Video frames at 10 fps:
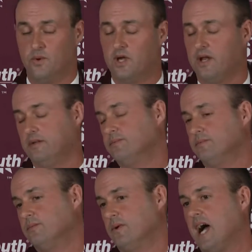
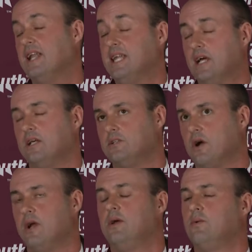
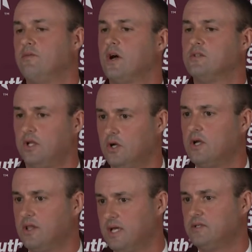got to
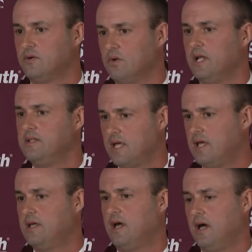look at this and really
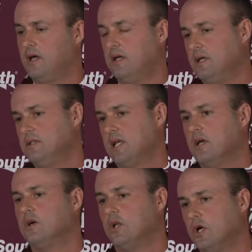take a
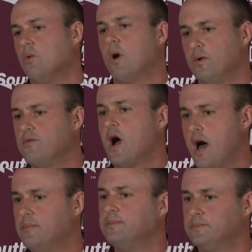good look at what we've
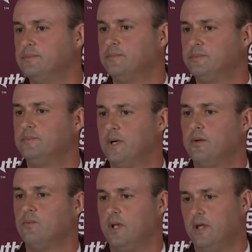got.
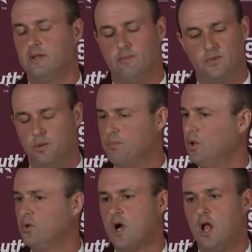The
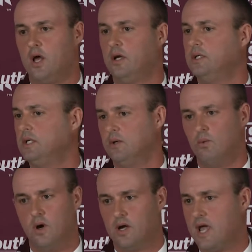blue collar
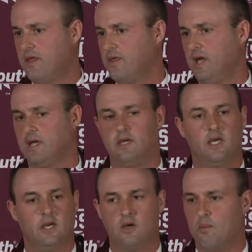work ethic,
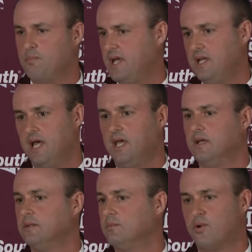
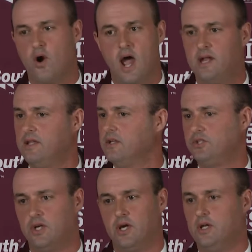competing, pride in the
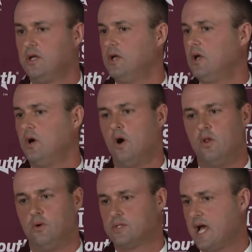shirt,
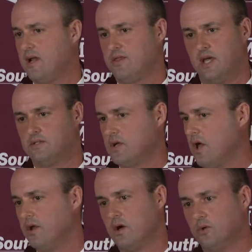all those kind of things are
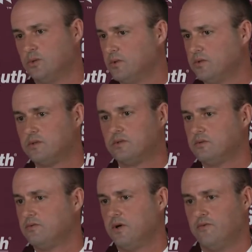non-negotiables
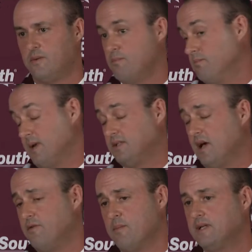for
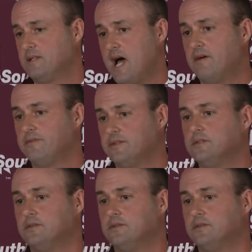myself and my staff.